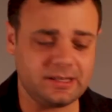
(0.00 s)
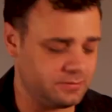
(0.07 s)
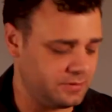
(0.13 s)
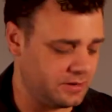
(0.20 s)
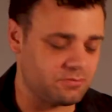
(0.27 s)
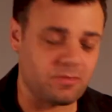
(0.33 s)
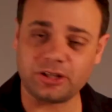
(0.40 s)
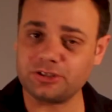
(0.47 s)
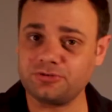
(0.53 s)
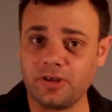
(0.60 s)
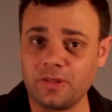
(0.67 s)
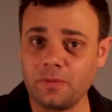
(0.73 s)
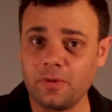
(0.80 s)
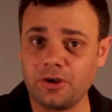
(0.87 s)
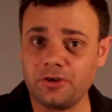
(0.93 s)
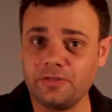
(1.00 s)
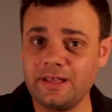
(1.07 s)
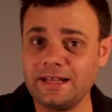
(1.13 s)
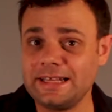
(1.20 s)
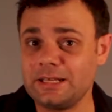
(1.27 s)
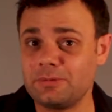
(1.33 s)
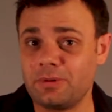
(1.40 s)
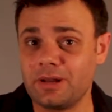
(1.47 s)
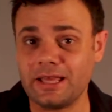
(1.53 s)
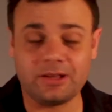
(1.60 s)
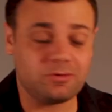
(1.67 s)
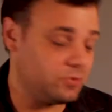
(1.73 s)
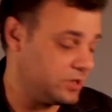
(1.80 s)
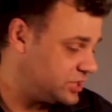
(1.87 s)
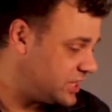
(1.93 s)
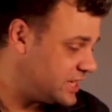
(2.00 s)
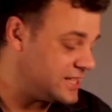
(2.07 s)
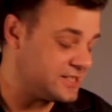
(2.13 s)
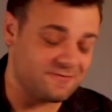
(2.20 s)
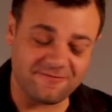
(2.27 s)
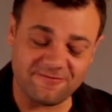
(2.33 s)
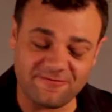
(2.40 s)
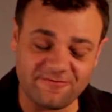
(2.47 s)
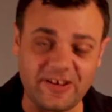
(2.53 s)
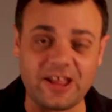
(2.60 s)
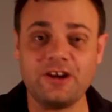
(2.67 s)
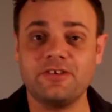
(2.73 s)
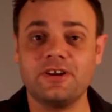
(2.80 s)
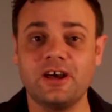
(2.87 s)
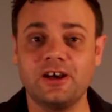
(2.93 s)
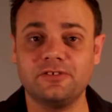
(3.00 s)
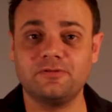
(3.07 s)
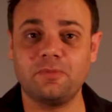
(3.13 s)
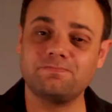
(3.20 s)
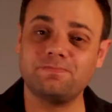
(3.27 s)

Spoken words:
and they'd much rather work on their lead playing, which is fair enough.